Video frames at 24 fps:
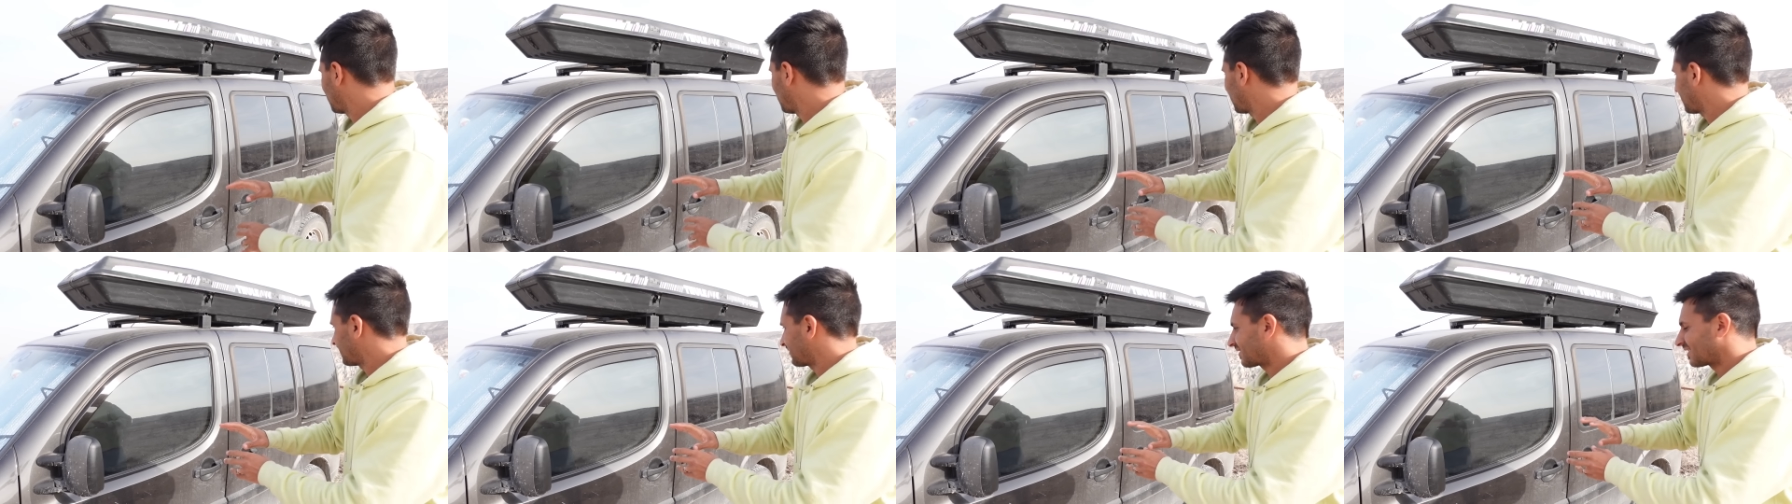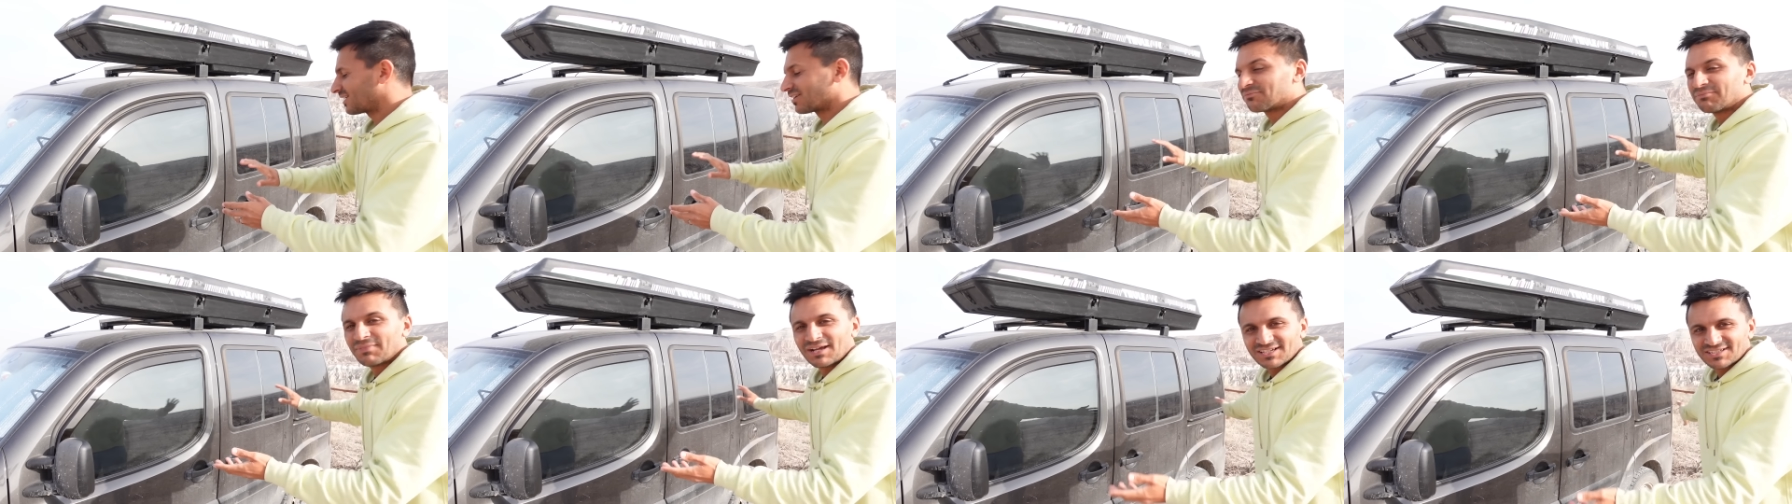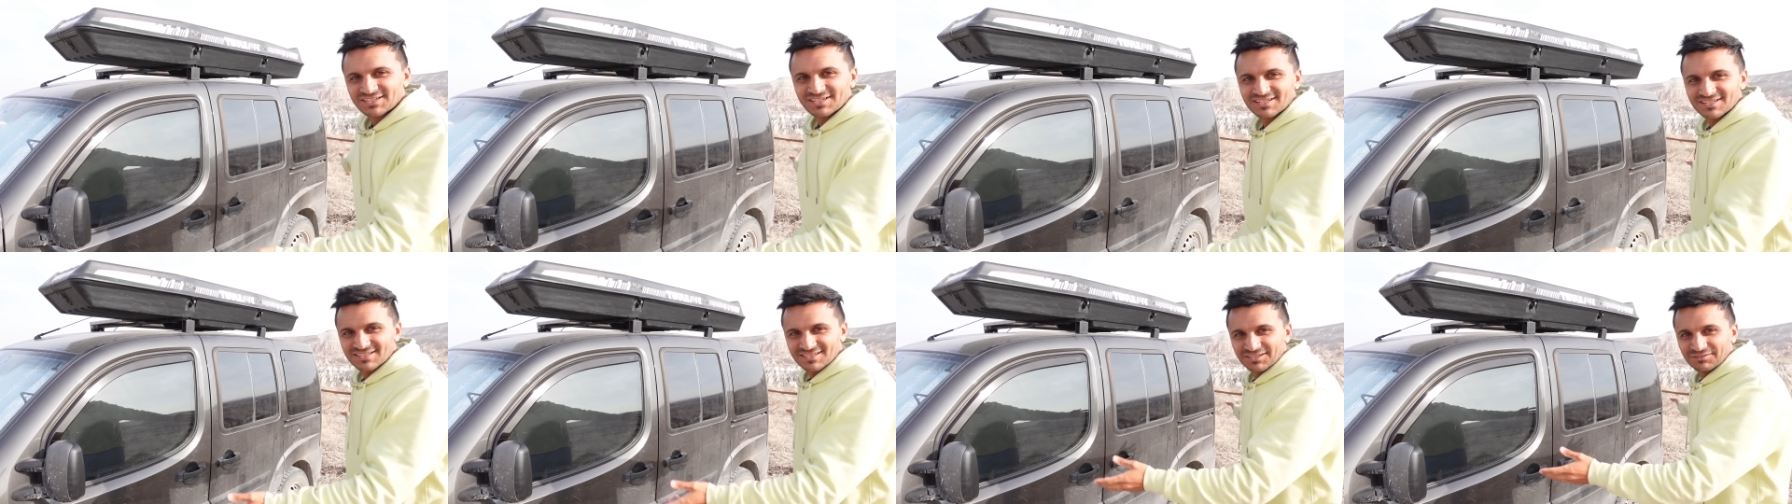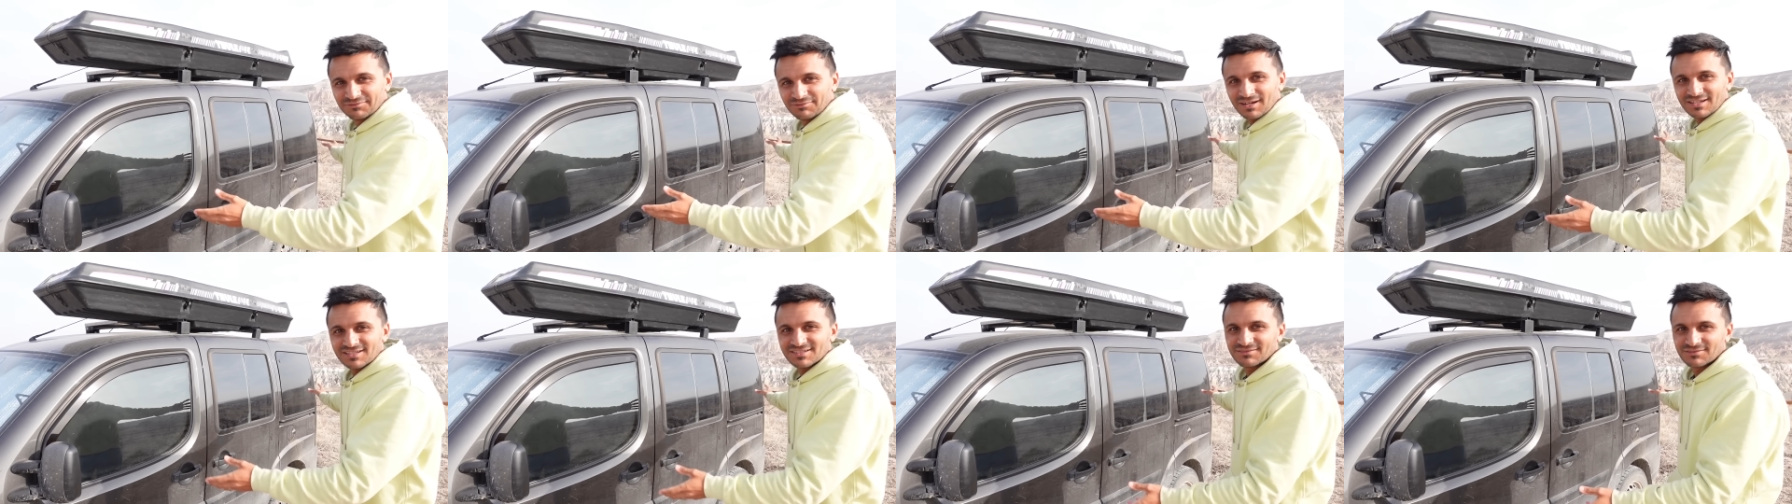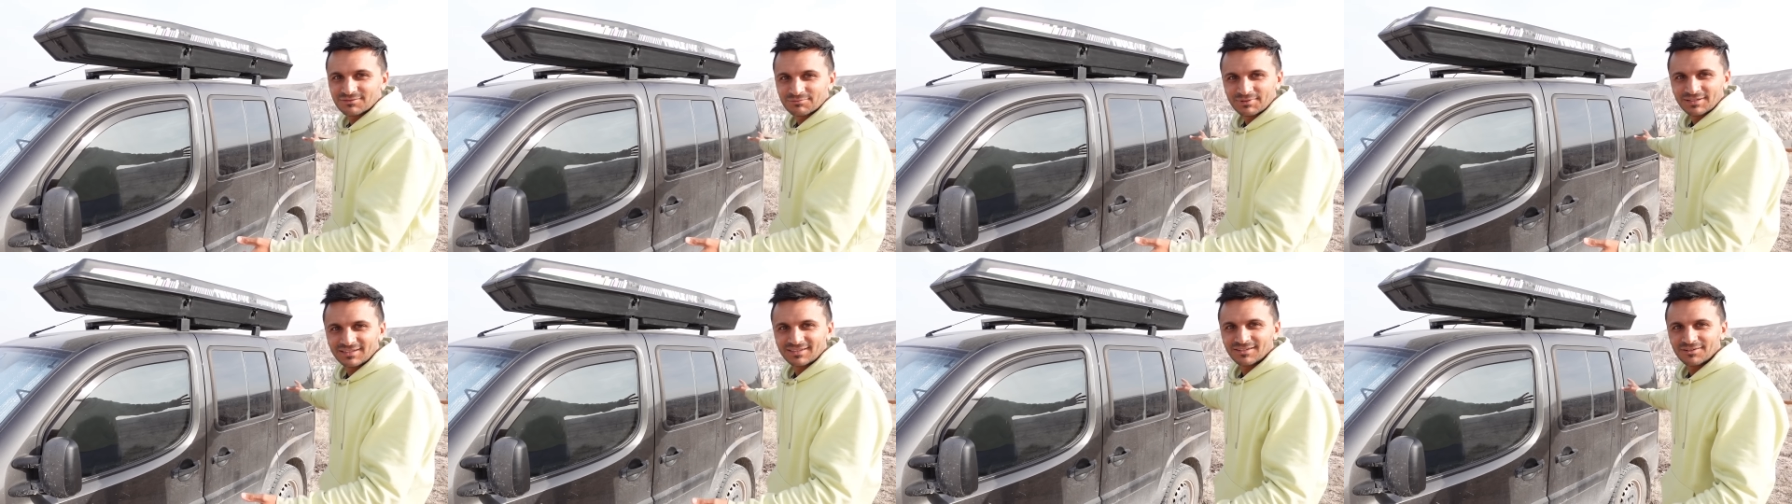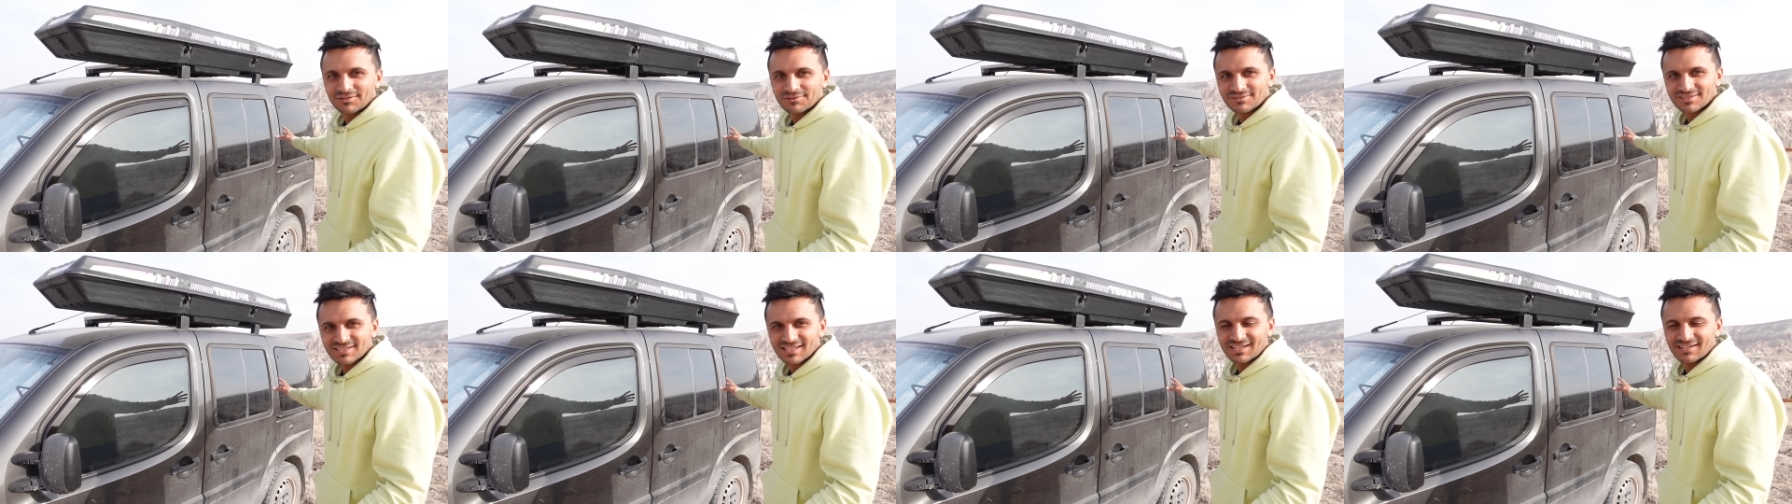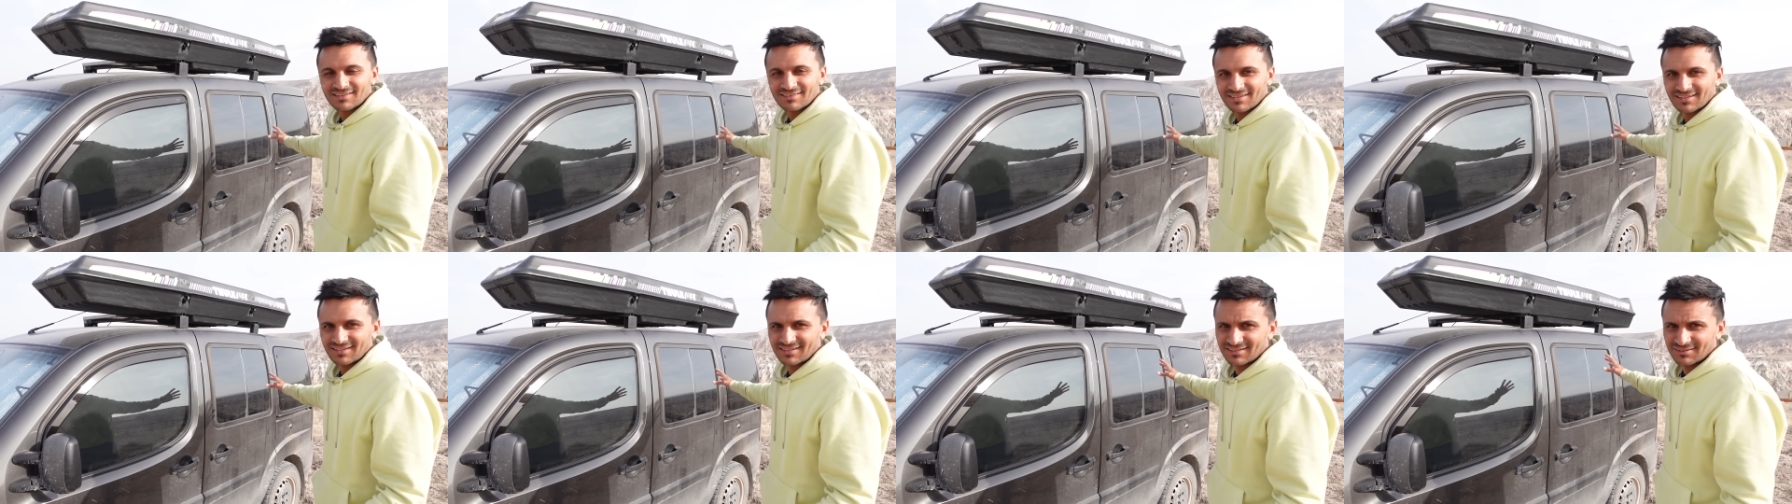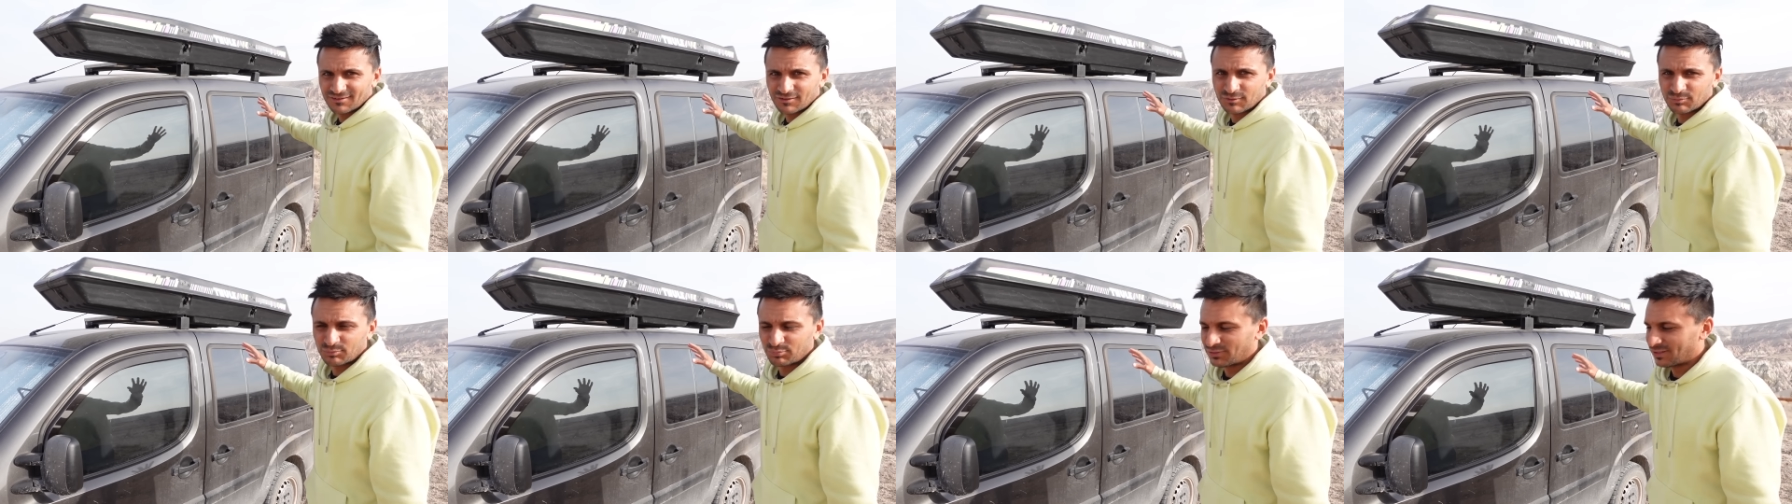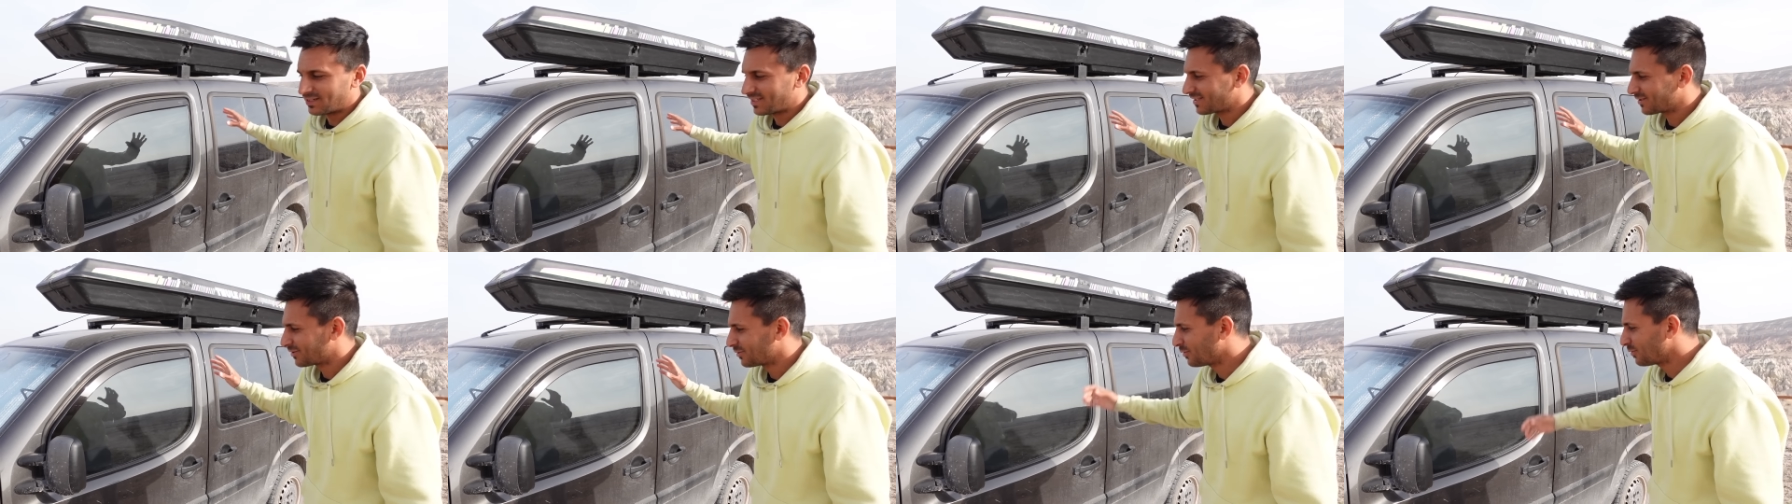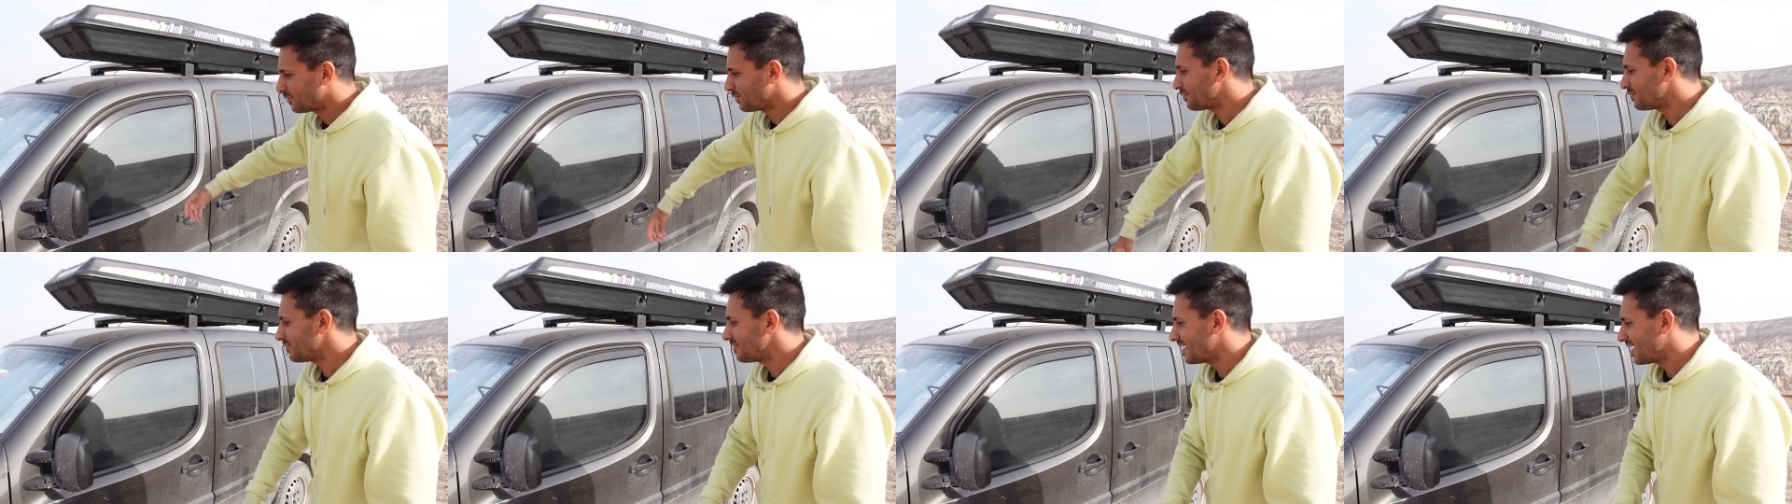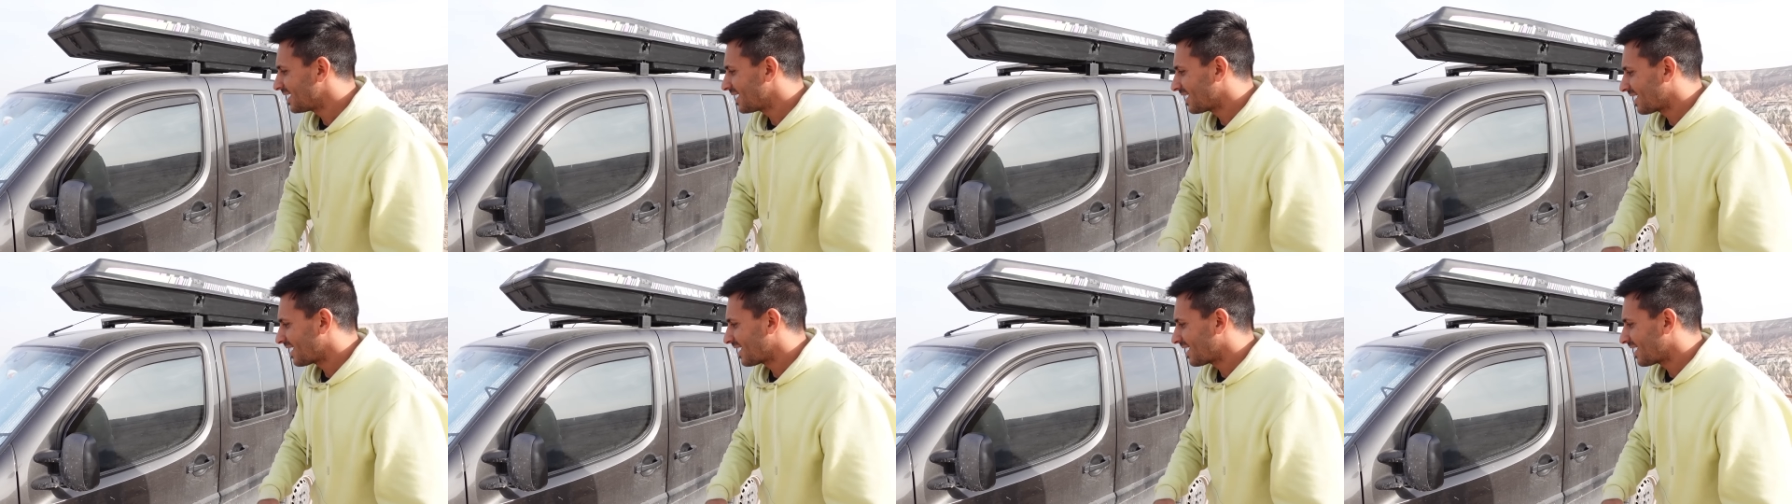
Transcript: it kind of matches the rest of the windows, and I think it looks pretty cool.